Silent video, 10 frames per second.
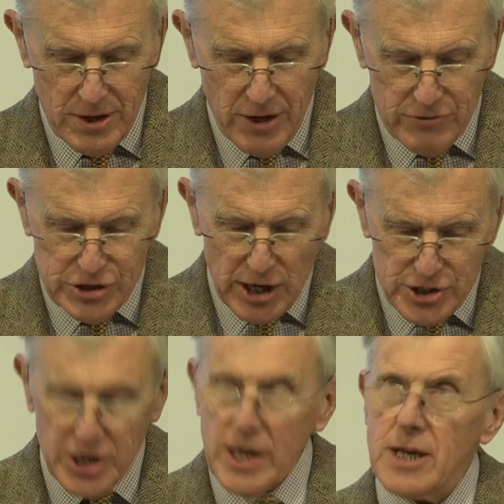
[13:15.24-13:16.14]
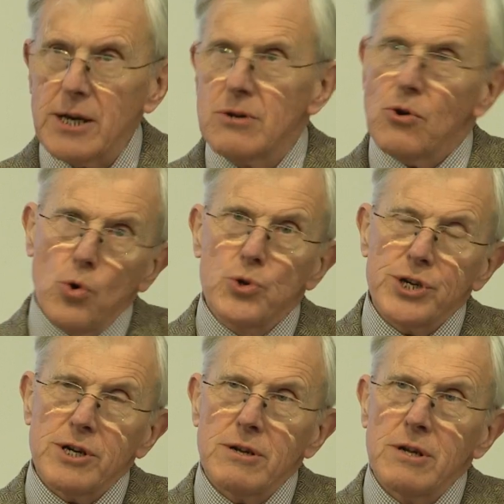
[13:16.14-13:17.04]
resulting in
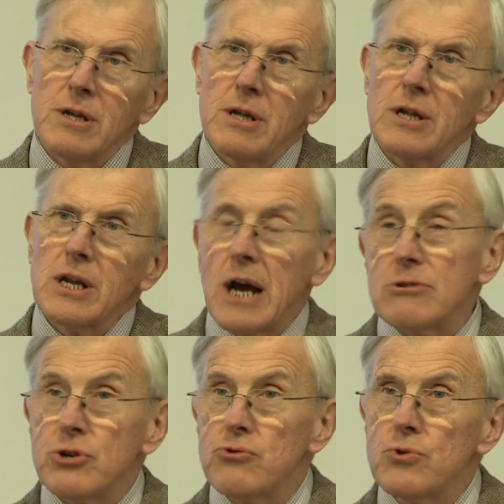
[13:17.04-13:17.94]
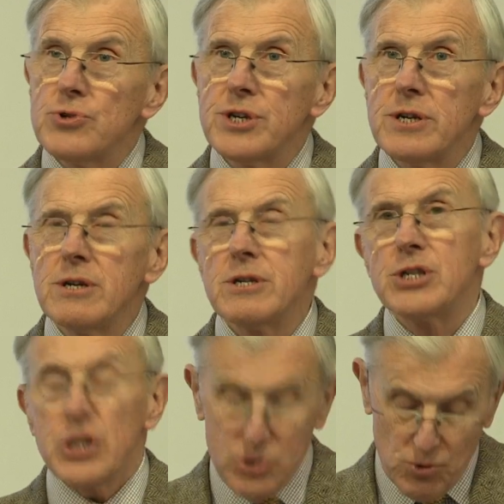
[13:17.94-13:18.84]
order, counter-order,
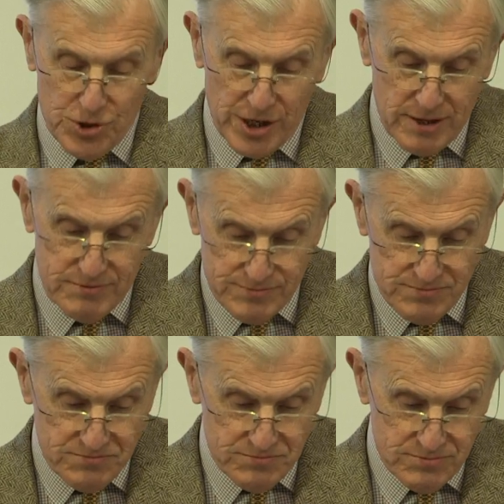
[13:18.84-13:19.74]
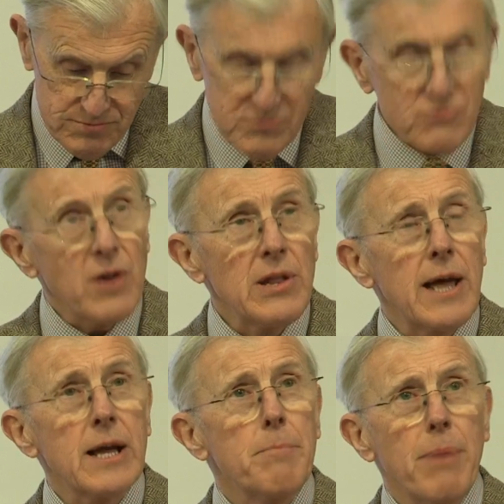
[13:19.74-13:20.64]
disorder, rather
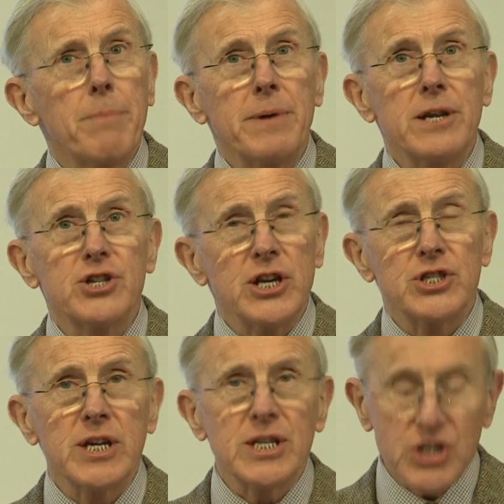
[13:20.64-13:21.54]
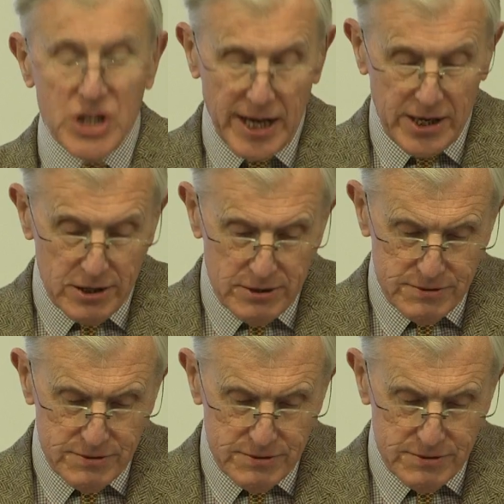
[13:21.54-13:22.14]
like a puppy chasing its tail.